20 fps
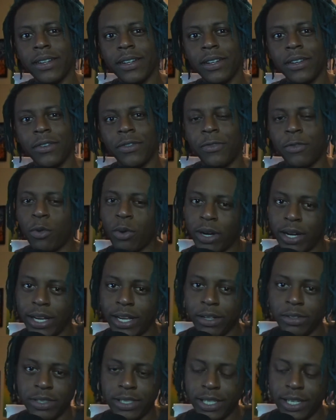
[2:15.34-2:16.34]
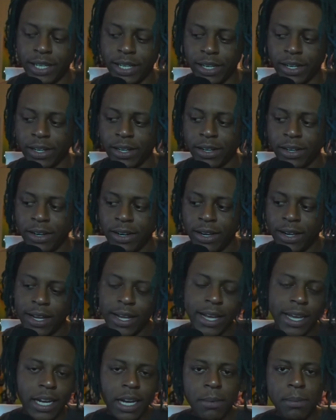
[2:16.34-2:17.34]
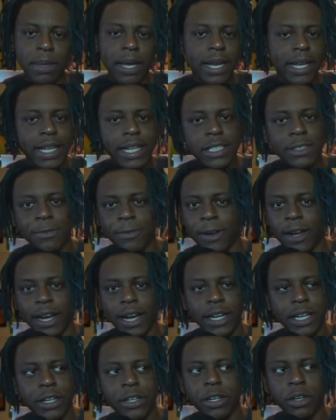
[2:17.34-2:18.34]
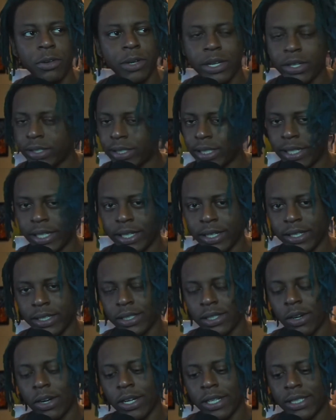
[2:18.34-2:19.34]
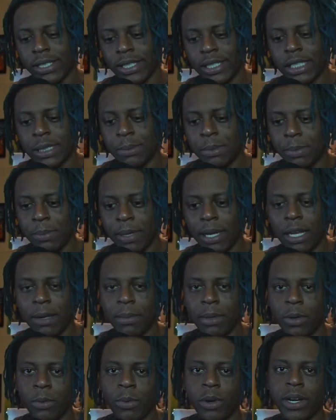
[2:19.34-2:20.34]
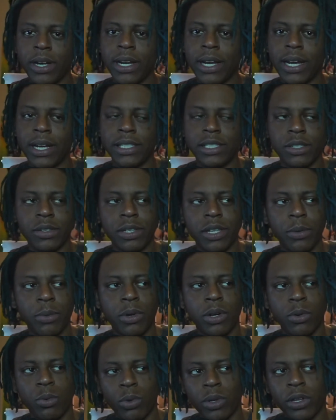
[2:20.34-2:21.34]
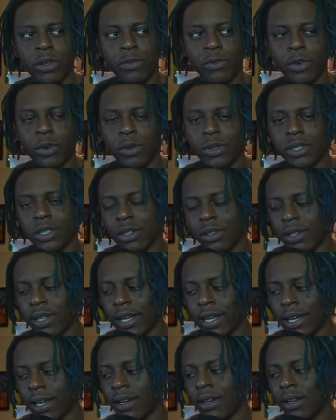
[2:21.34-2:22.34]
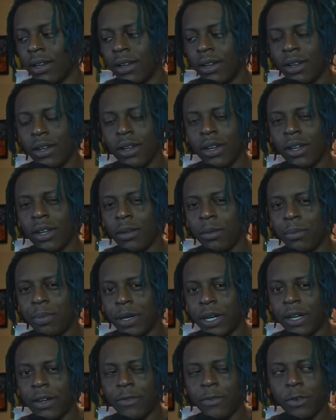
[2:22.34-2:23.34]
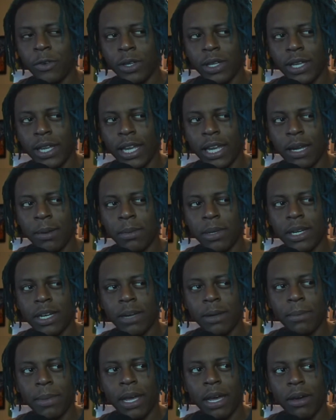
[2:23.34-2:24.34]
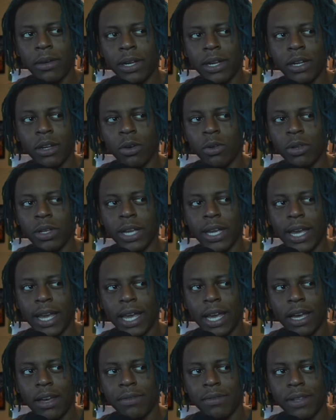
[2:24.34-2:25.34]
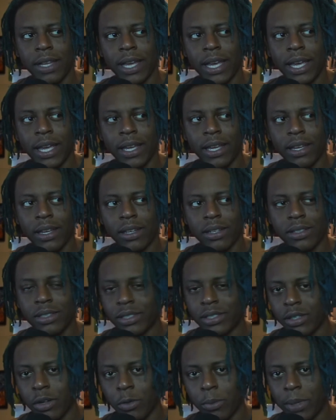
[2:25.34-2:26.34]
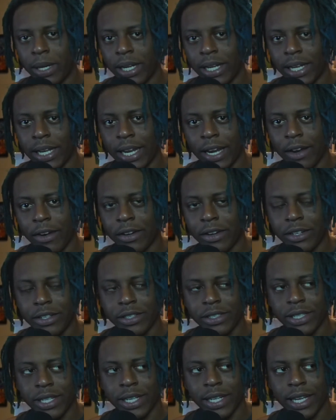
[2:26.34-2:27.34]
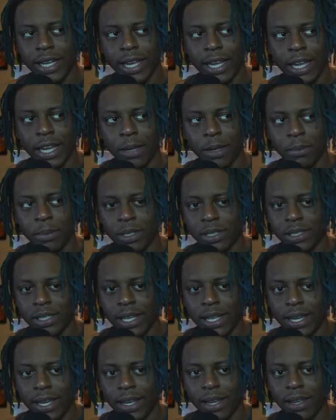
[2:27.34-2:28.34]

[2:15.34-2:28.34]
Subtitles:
for Guilty Gear. And I'm like, that's fine. You know, Guilty Gear is Arc System's baby and whatnot, so they want to really focus on that. But for the game to come out and only have, like, so many characters in the game, there's, like,